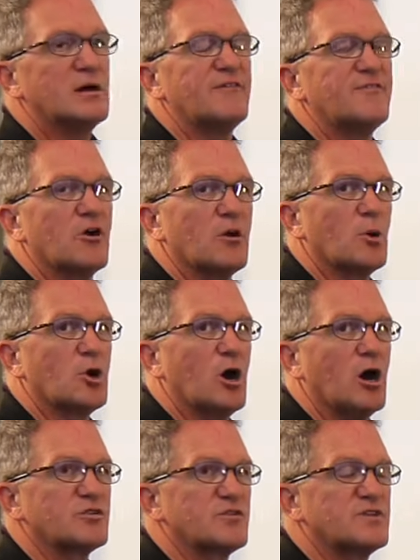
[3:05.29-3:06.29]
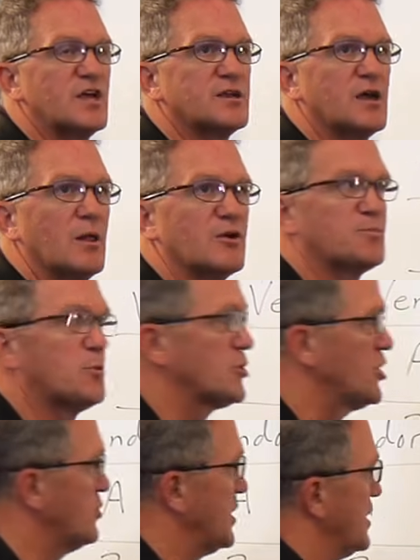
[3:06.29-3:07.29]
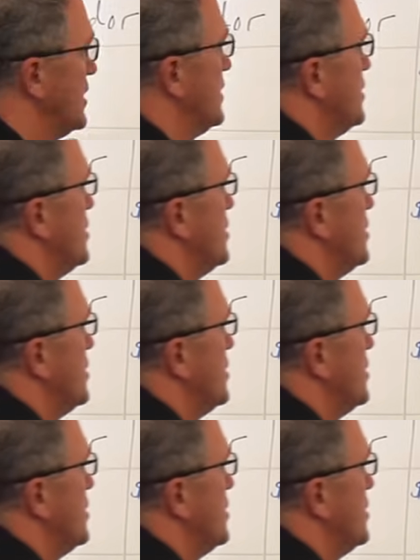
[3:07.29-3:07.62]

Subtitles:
a variable cost of $10 per unit.